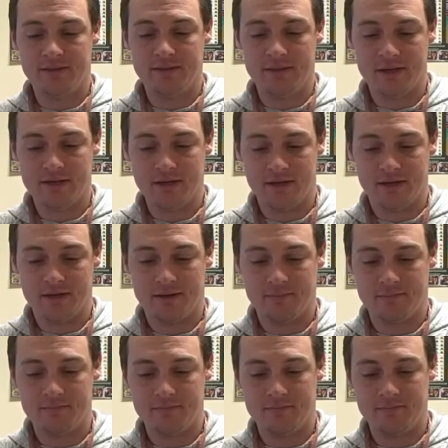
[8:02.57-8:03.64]

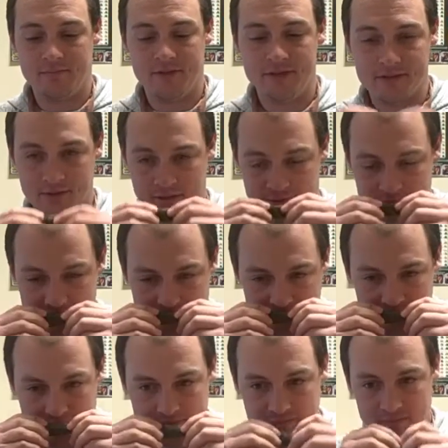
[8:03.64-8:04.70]
These are
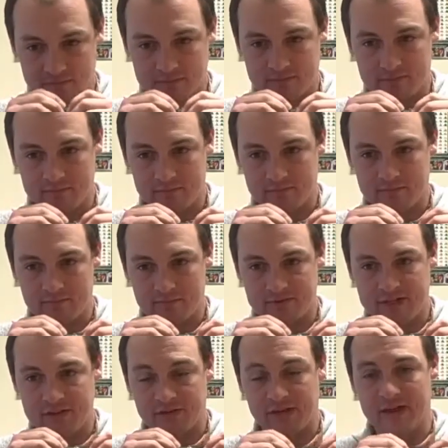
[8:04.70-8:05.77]

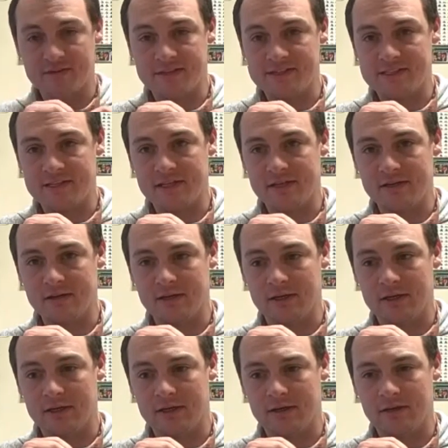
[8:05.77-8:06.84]
definitely have a scent.
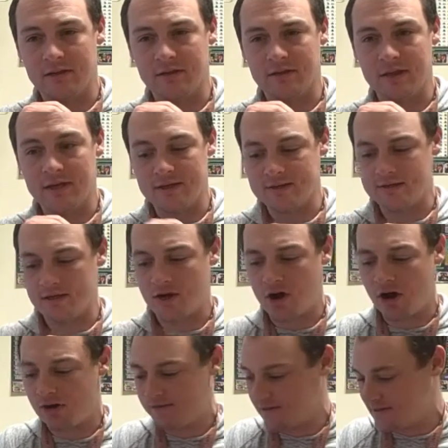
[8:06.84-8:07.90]
I think it's a
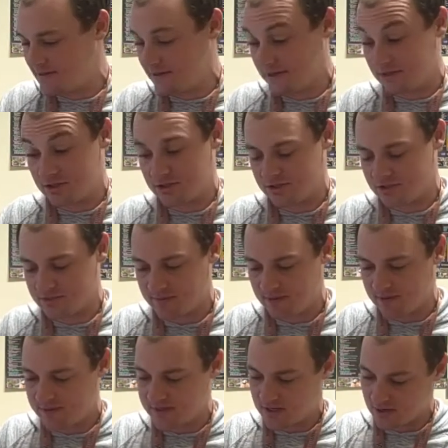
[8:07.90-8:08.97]
coffee scent. Sure
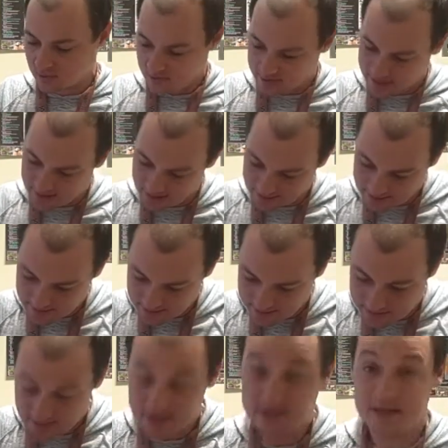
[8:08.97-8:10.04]
smells that way.
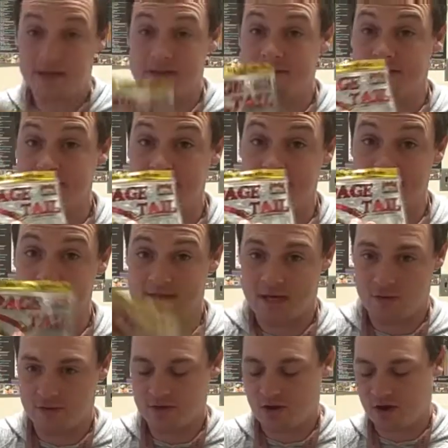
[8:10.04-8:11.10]
Yes, it says
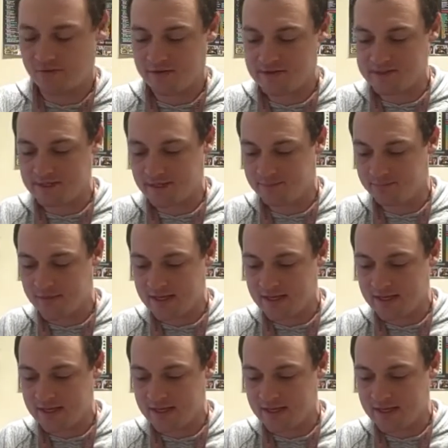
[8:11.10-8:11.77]
now a coffee scent.